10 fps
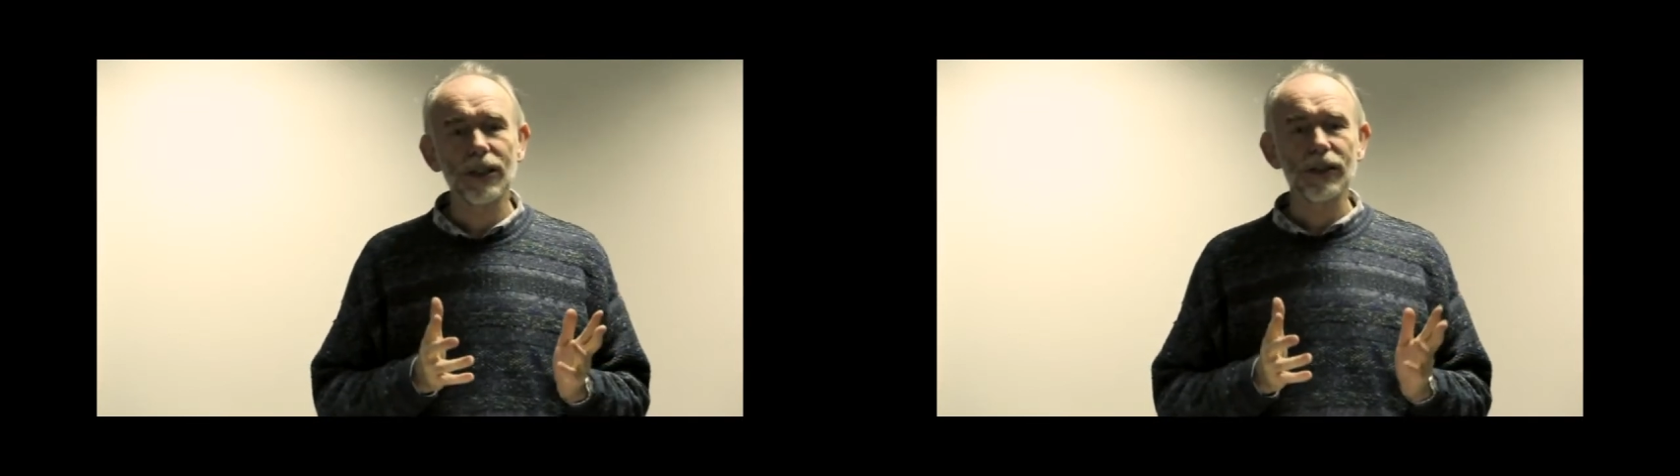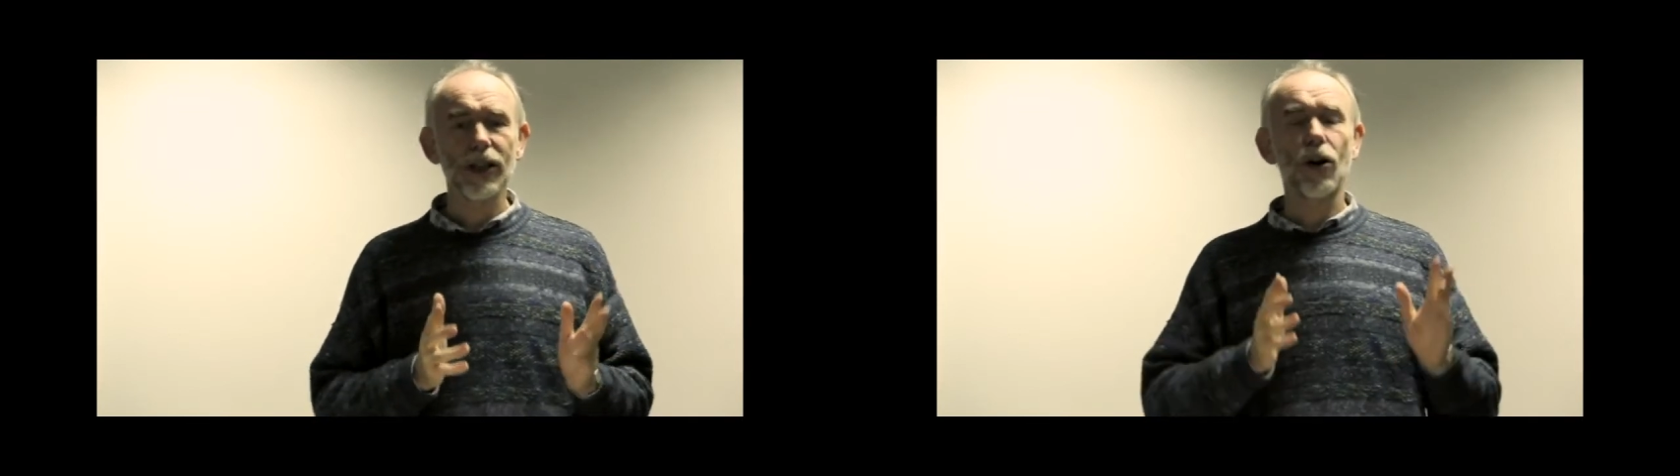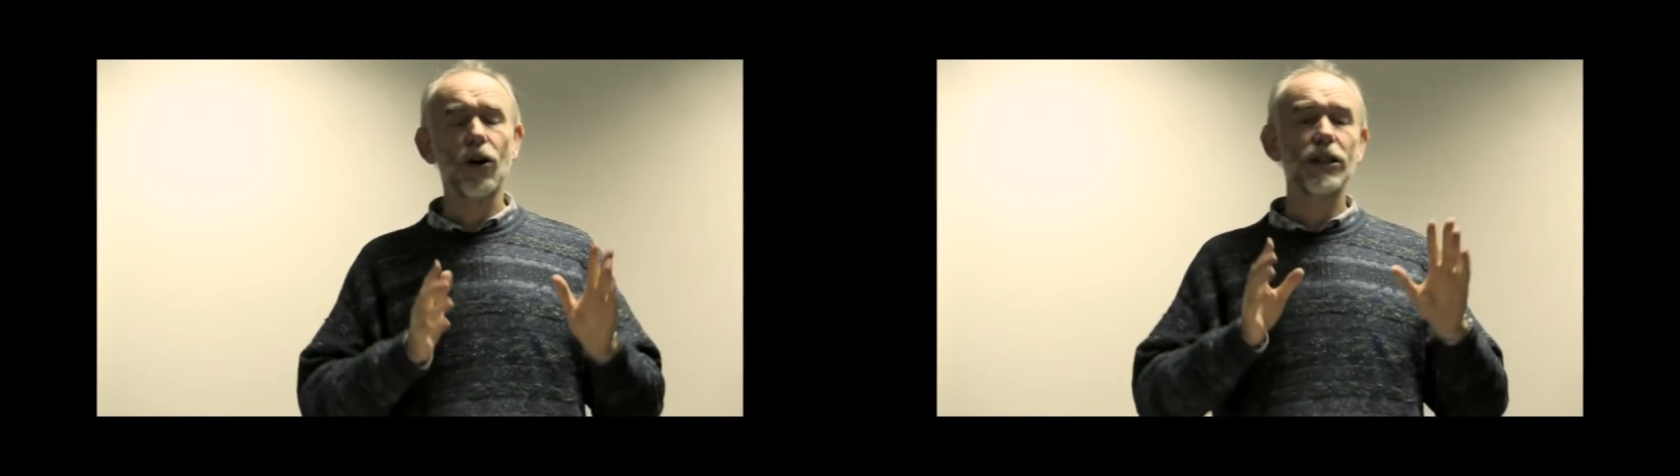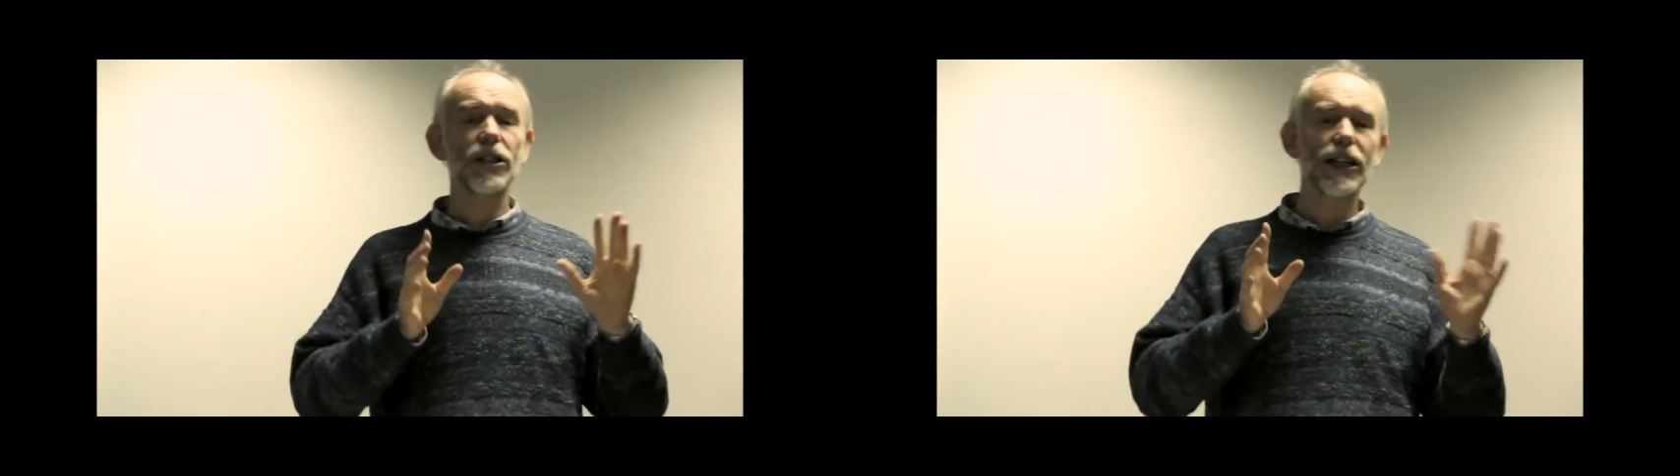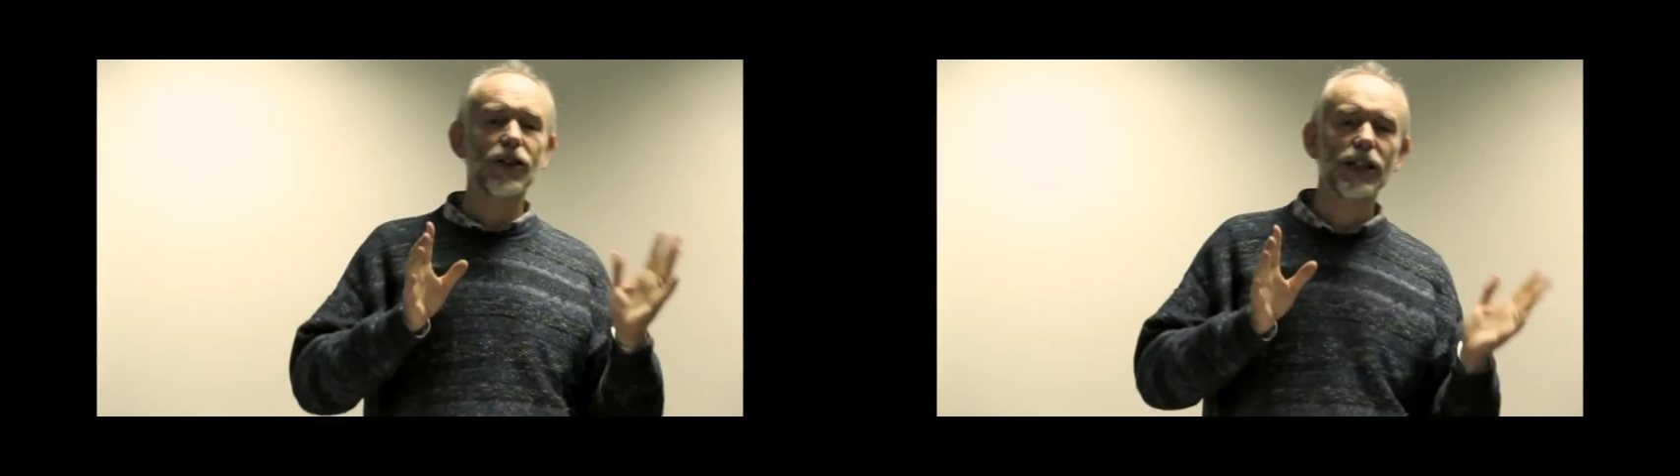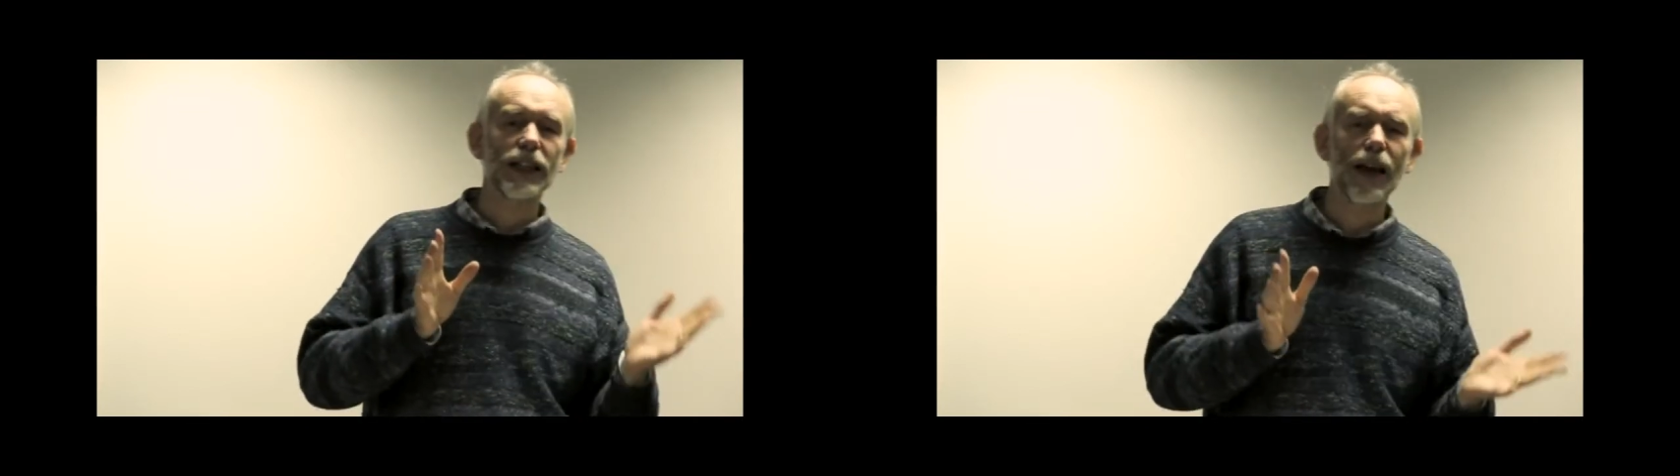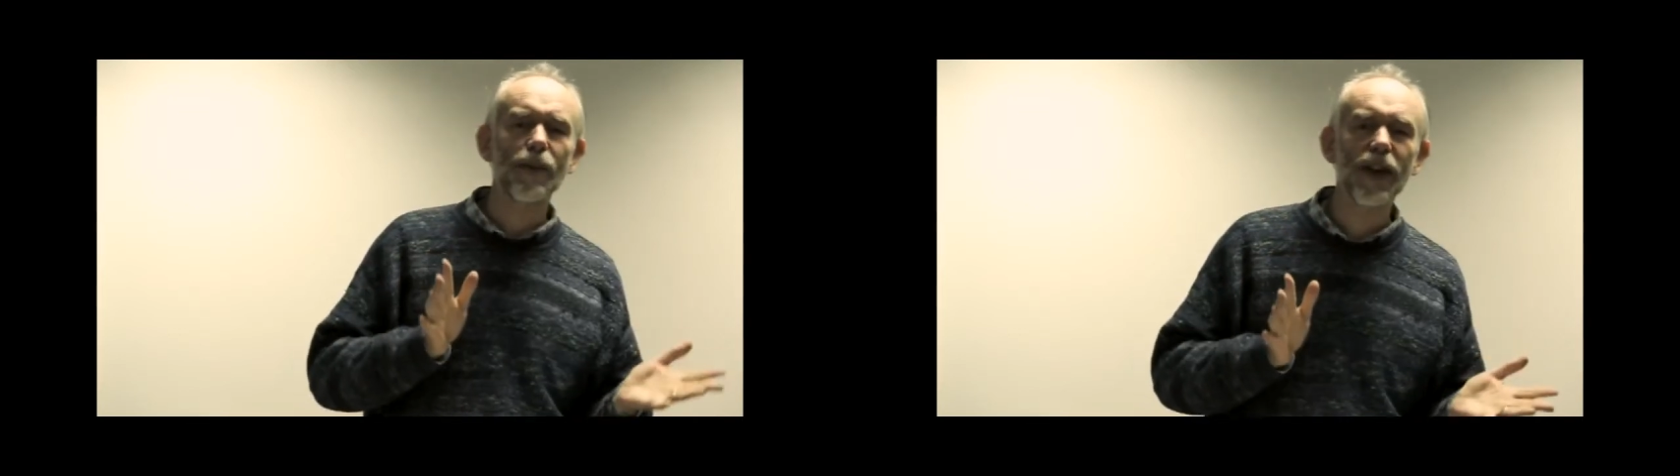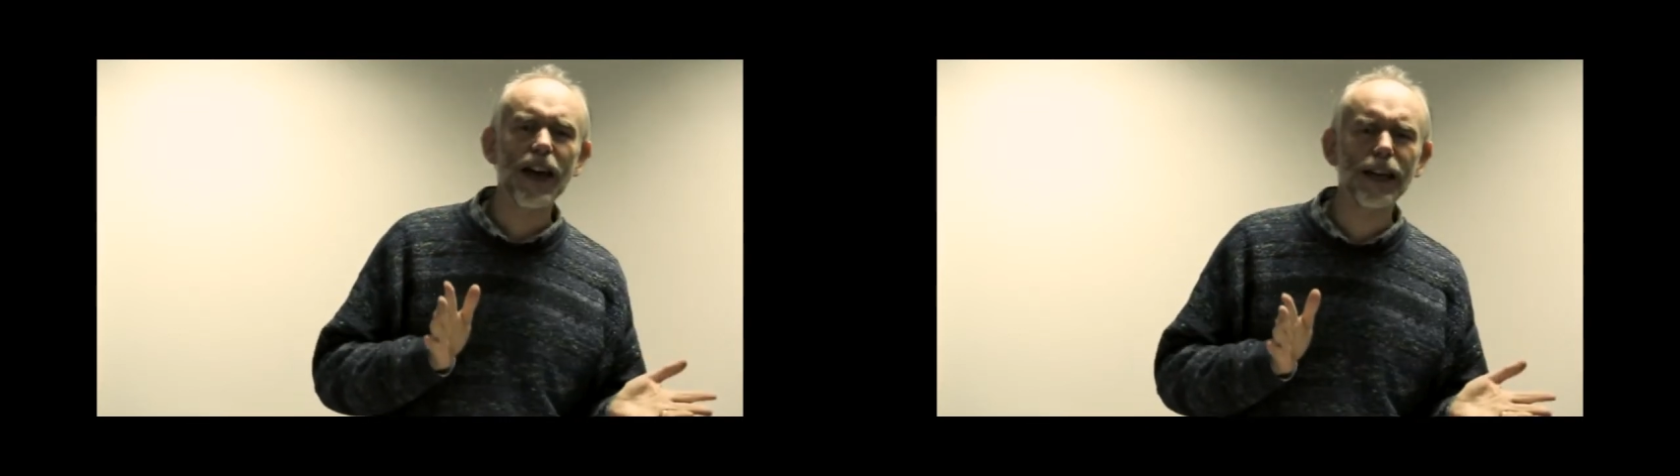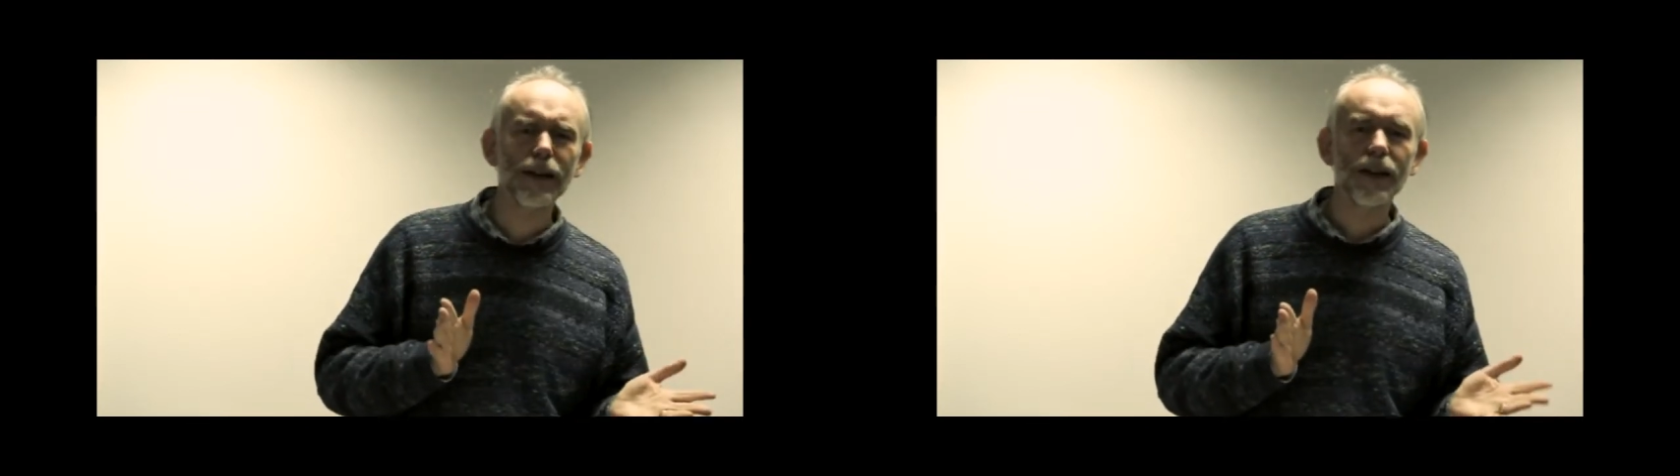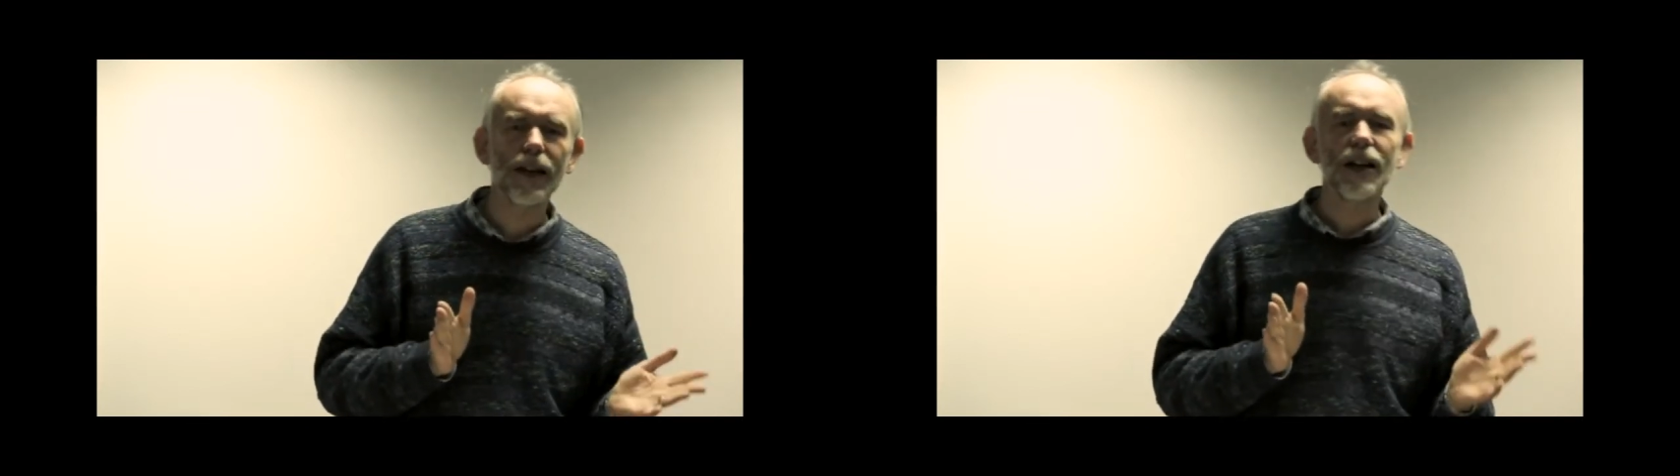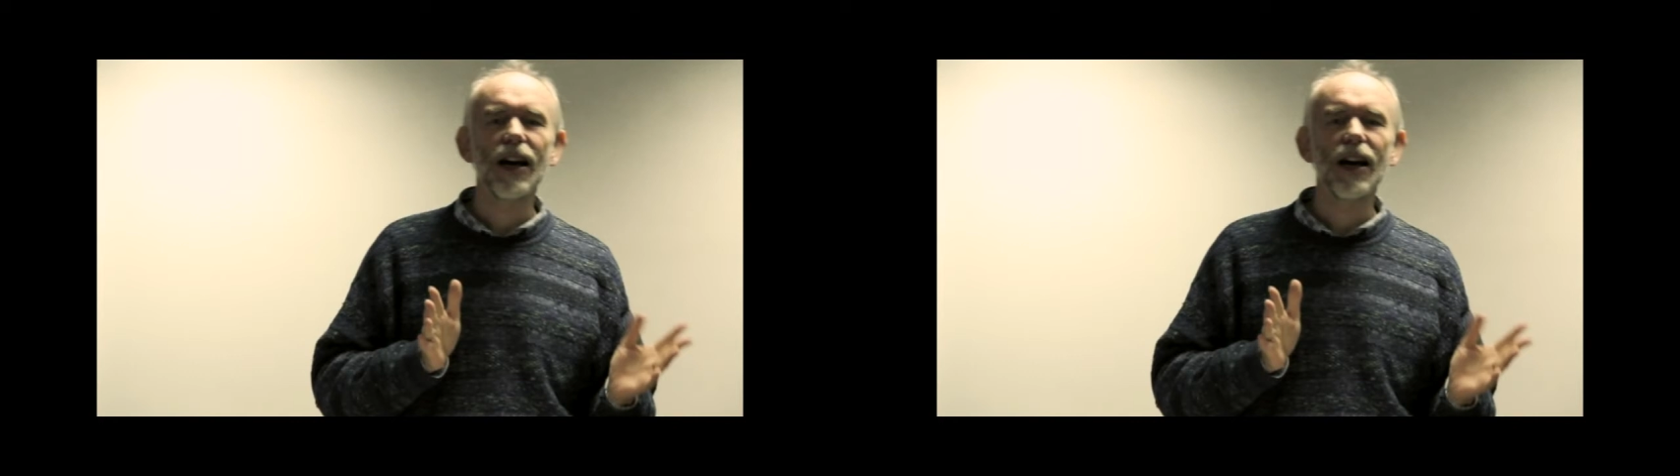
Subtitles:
They all teach the same thing,